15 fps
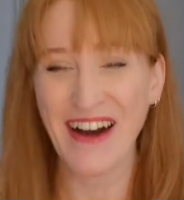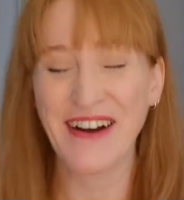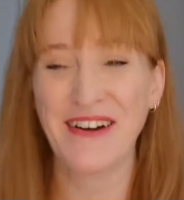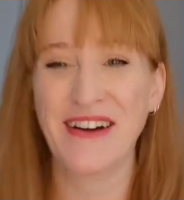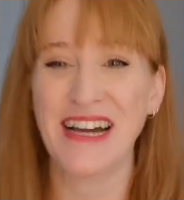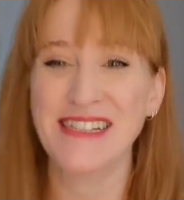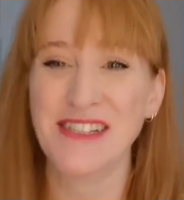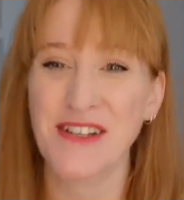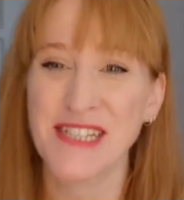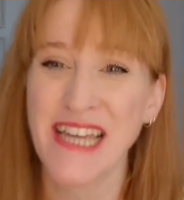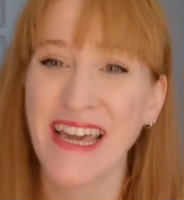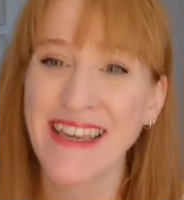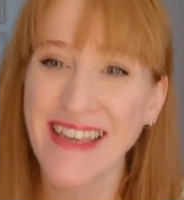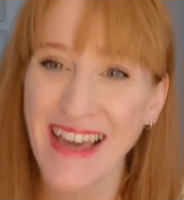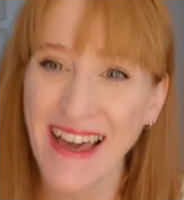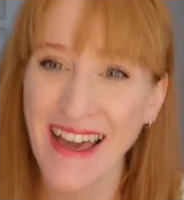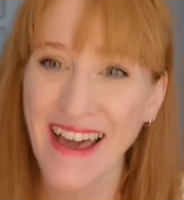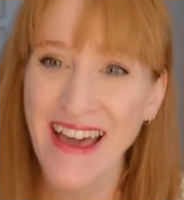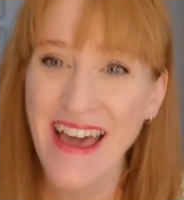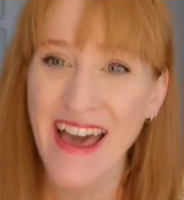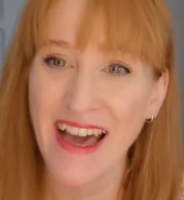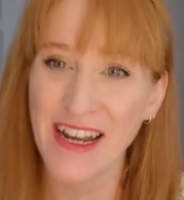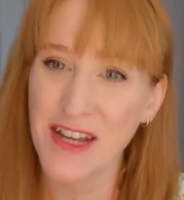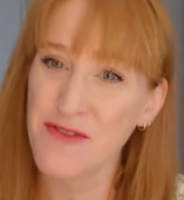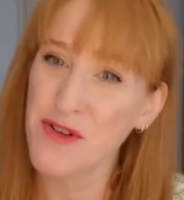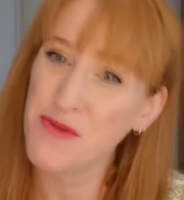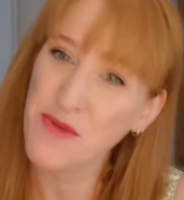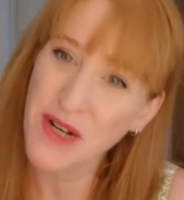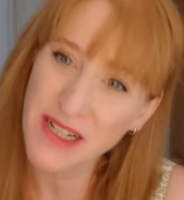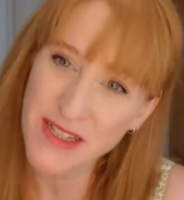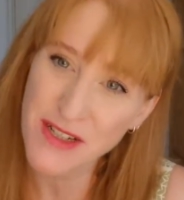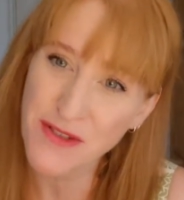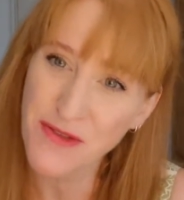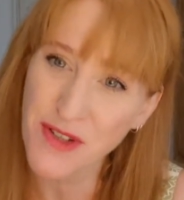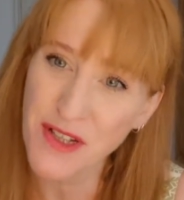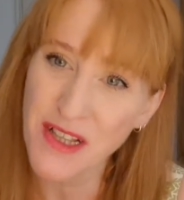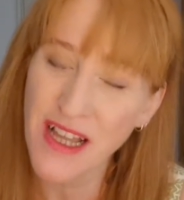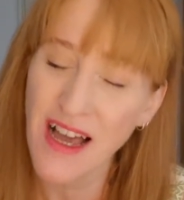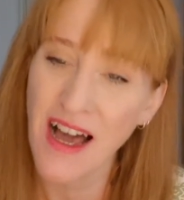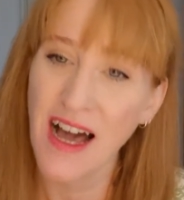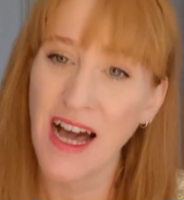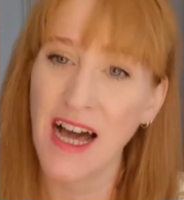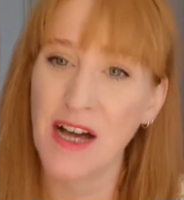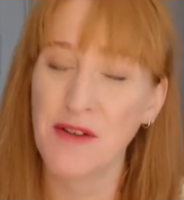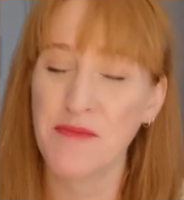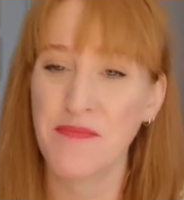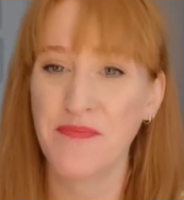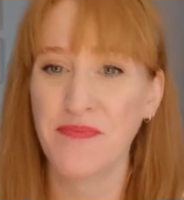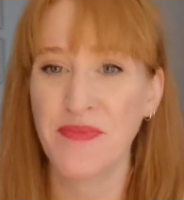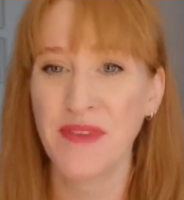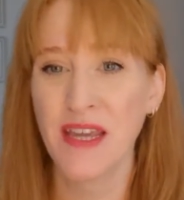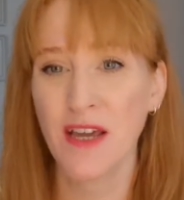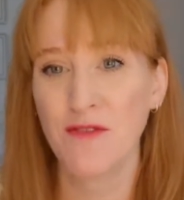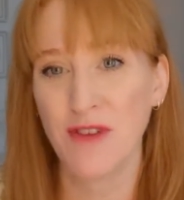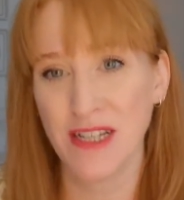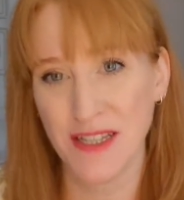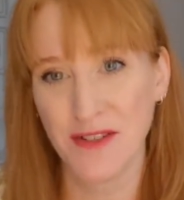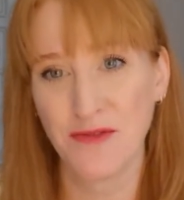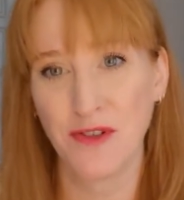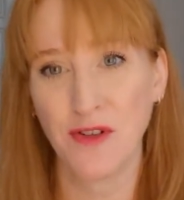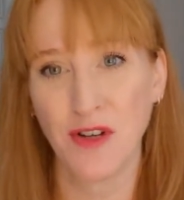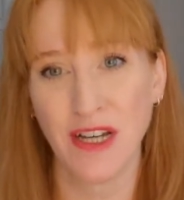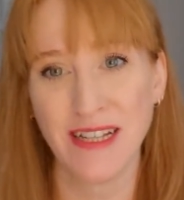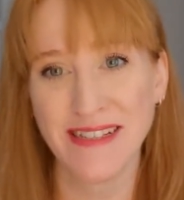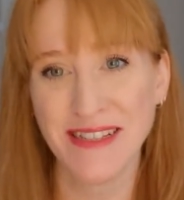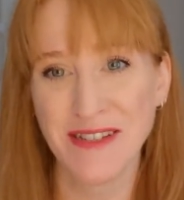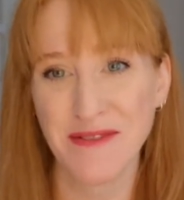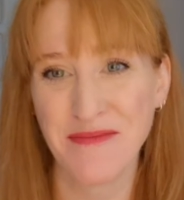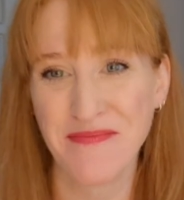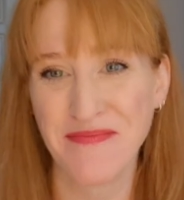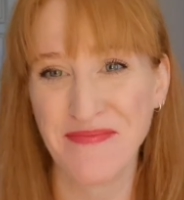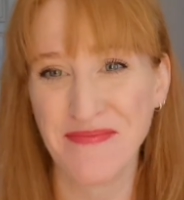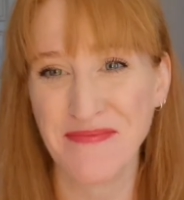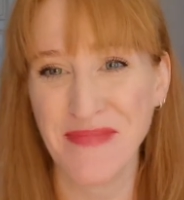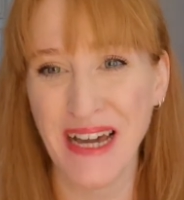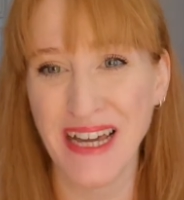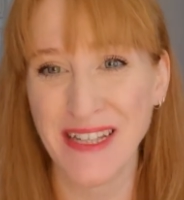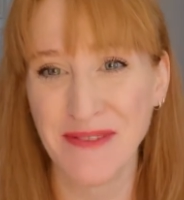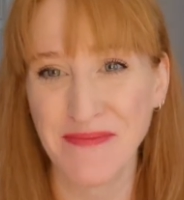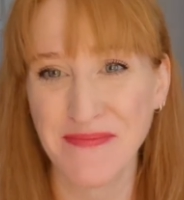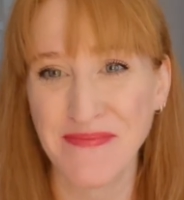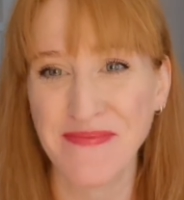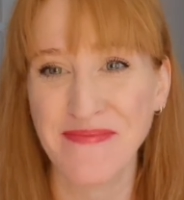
All right, so take care and have a wonderful rest of August. Bye.